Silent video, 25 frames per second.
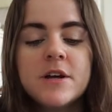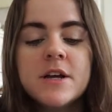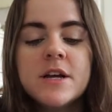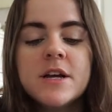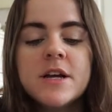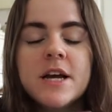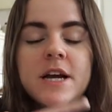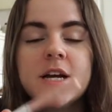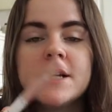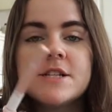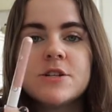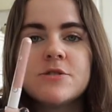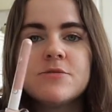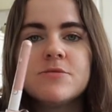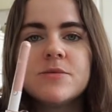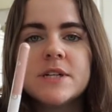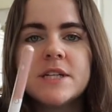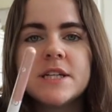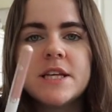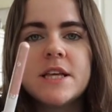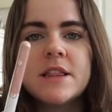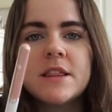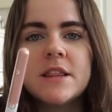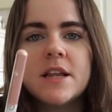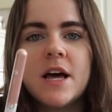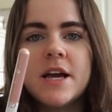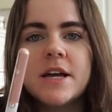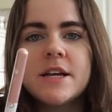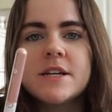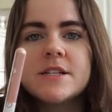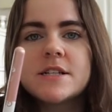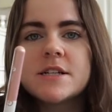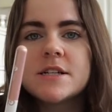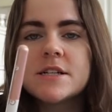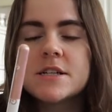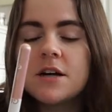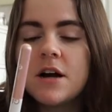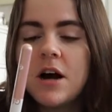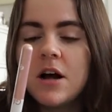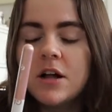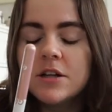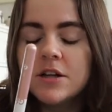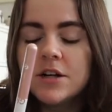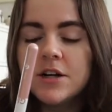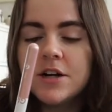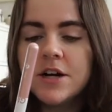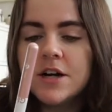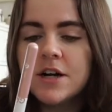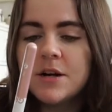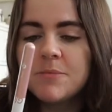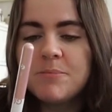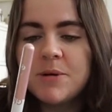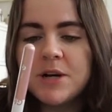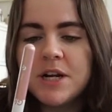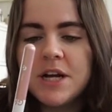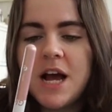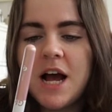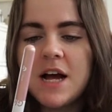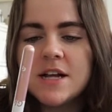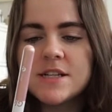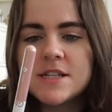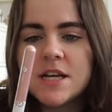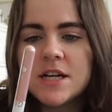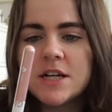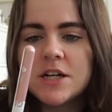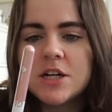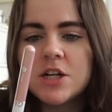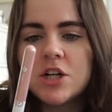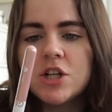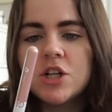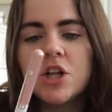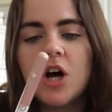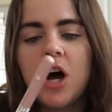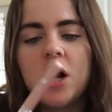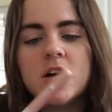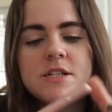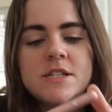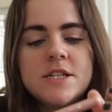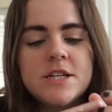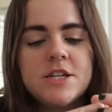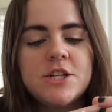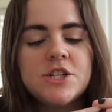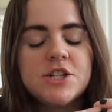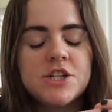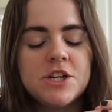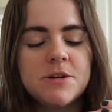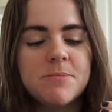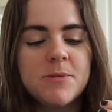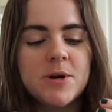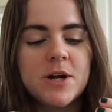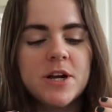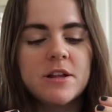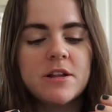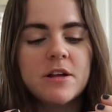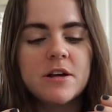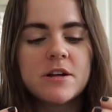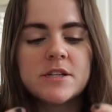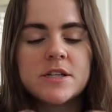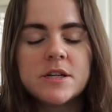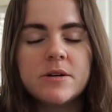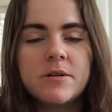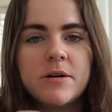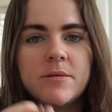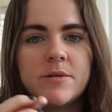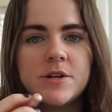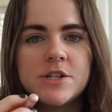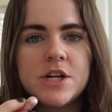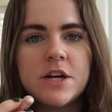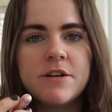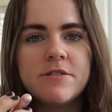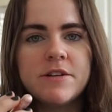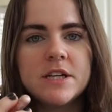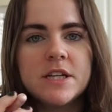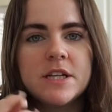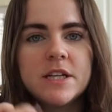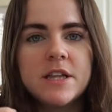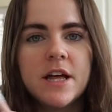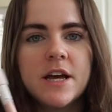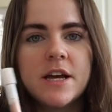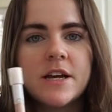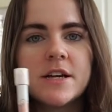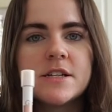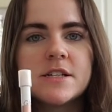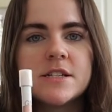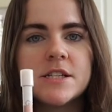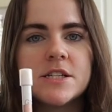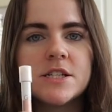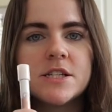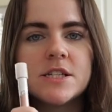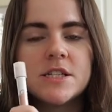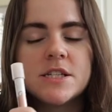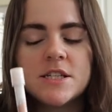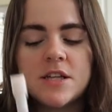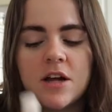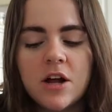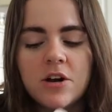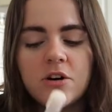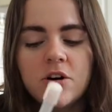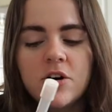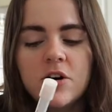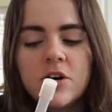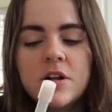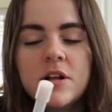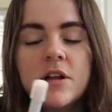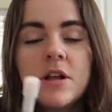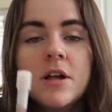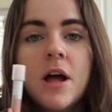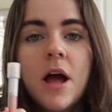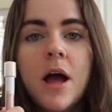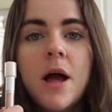It's a really light color, but it has like a glossy, shimmery look to it, which I really like because it's subtle,